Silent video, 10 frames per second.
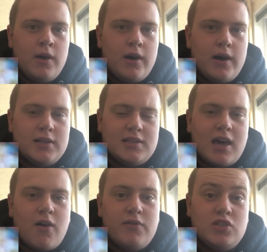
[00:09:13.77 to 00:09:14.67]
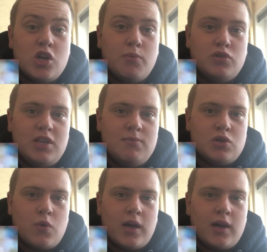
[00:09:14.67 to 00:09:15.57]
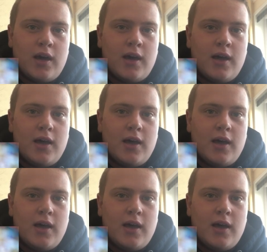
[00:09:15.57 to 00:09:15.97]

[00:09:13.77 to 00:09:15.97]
to get off his double teams quicker,